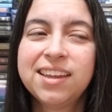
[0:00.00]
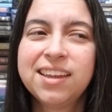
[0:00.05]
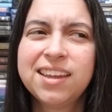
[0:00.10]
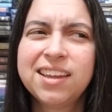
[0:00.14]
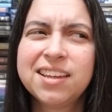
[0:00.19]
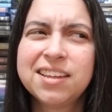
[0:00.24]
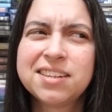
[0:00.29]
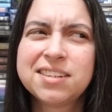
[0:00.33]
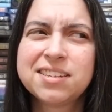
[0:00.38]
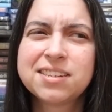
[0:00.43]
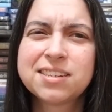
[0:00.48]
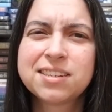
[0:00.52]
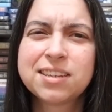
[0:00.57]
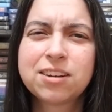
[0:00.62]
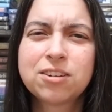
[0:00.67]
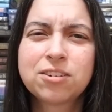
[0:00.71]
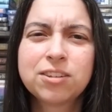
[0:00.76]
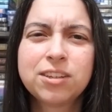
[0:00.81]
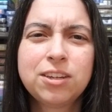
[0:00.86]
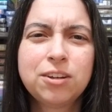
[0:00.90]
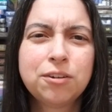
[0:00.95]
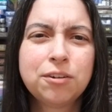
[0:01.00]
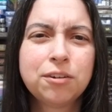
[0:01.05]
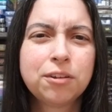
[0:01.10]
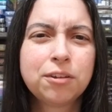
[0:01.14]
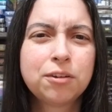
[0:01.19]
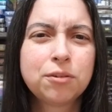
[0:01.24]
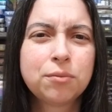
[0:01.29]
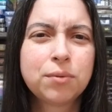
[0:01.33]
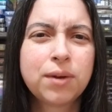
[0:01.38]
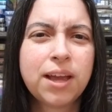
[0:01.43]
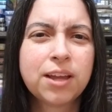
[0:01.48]
It's literally you're a
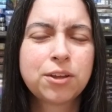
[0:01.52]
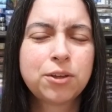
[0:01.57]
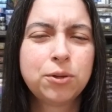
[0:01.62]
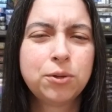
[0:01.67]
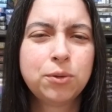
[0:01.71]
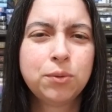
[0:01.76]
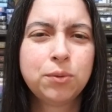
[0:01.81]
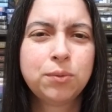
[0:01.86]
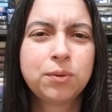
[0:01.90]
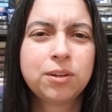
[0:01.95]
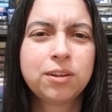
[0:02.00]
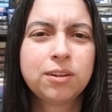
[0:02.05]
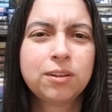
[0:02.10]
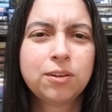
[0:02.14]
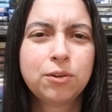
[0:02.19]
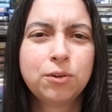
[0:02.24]
little raccoon